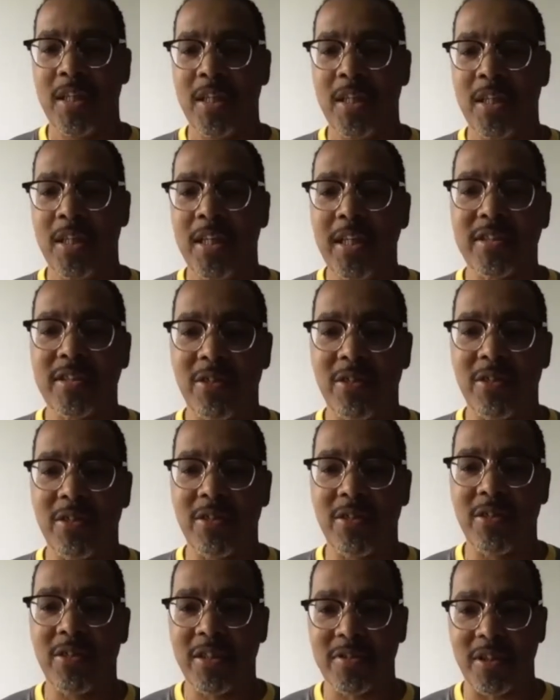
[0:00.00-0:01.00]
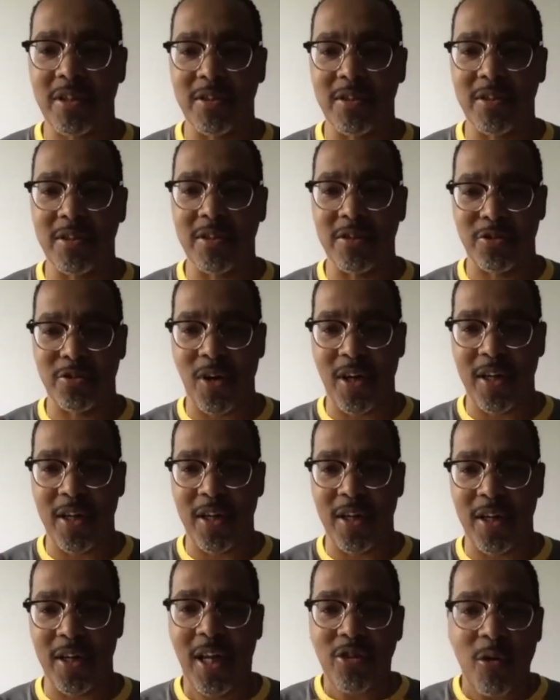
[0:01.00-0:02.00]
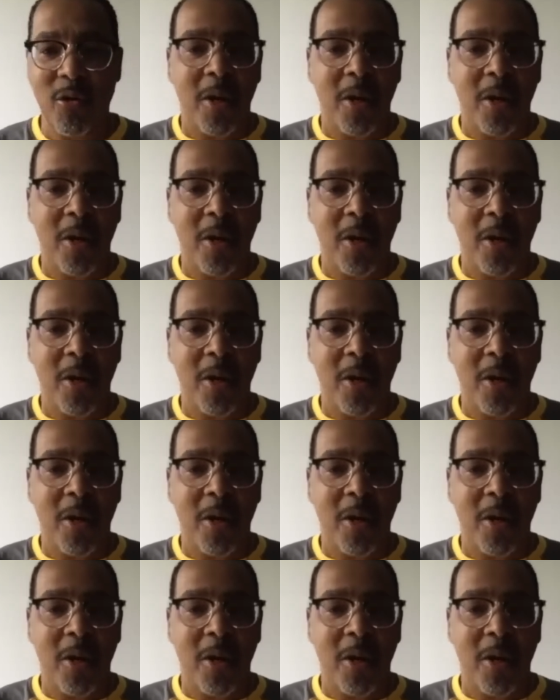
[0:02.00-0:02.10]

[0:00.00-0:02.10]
He comes to steal, kill, steal, and destroy.